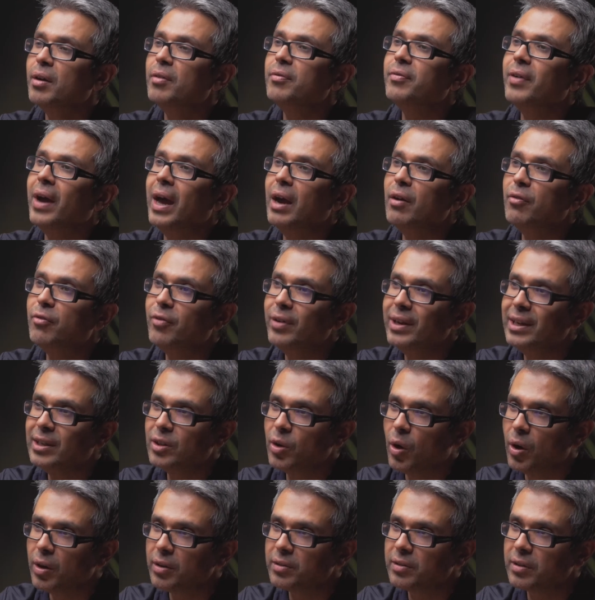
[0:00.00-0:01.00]
for every
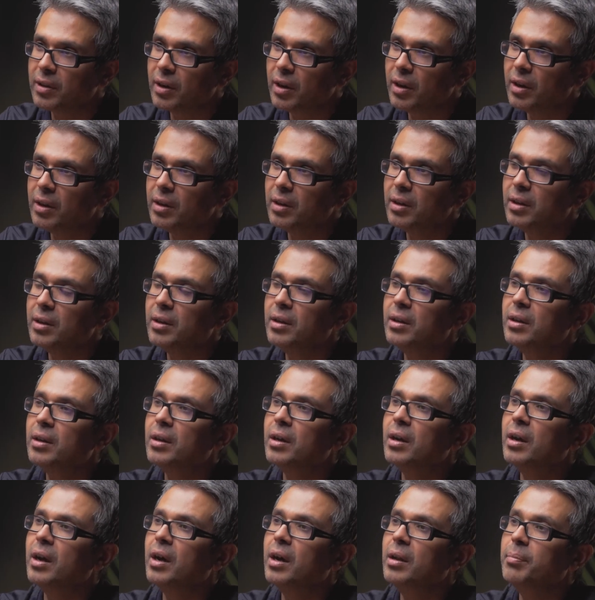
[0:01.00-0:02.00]
doctor
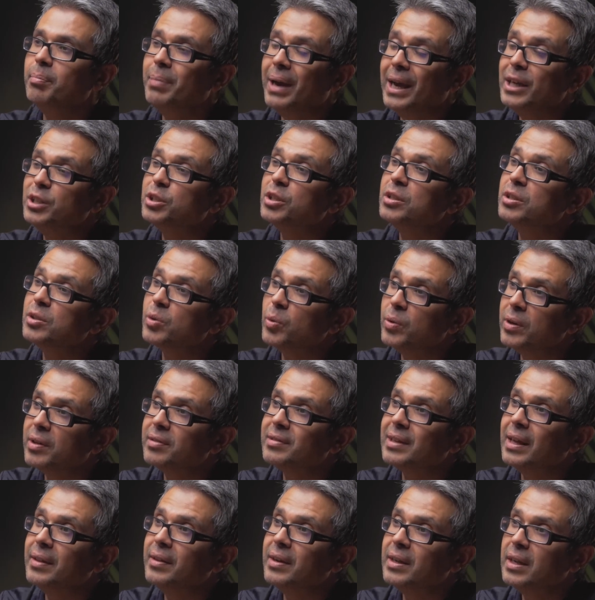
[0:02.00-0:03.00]
and patient to
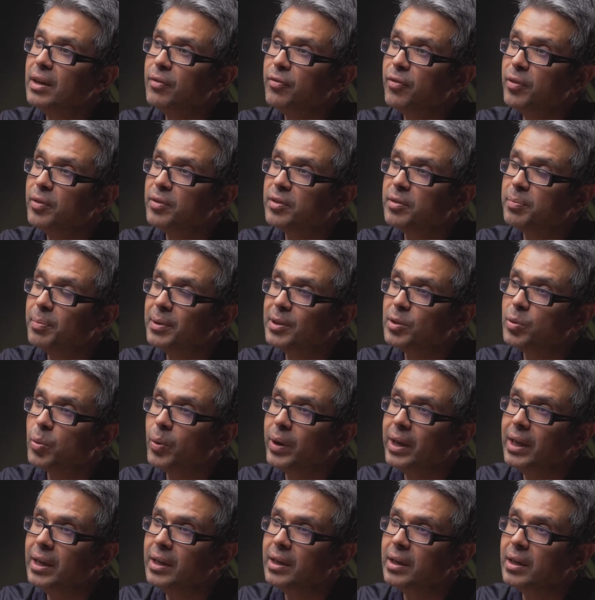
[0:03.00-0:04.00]
understand the difference
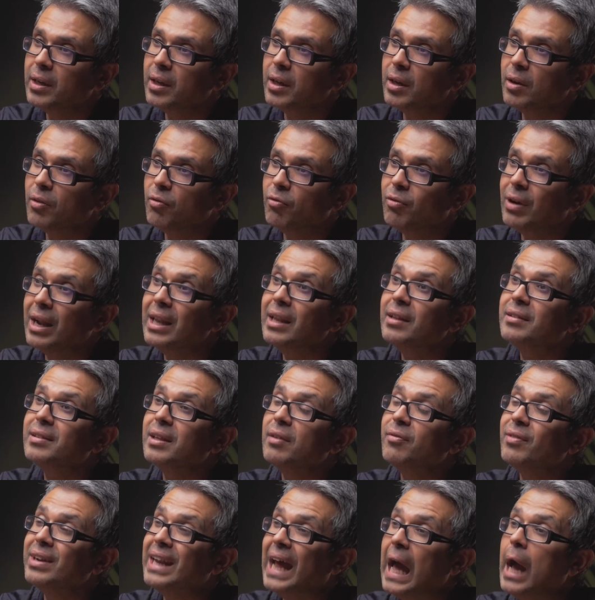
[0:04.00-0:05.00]
between relative
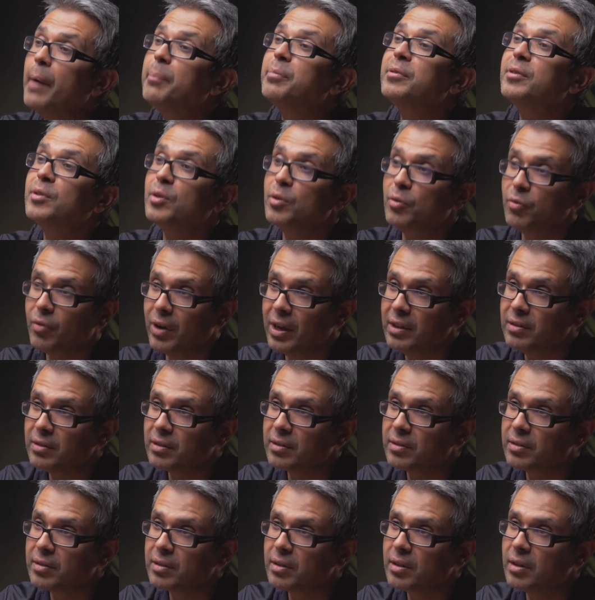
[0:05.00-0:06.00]
and absolute
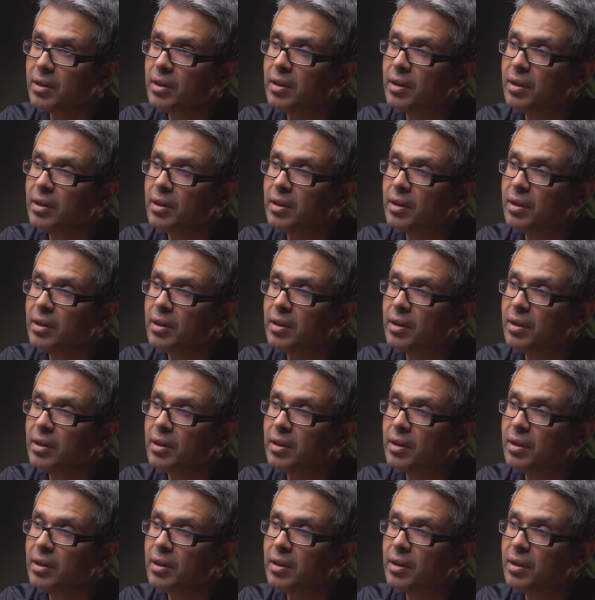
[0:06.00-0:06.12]
risks,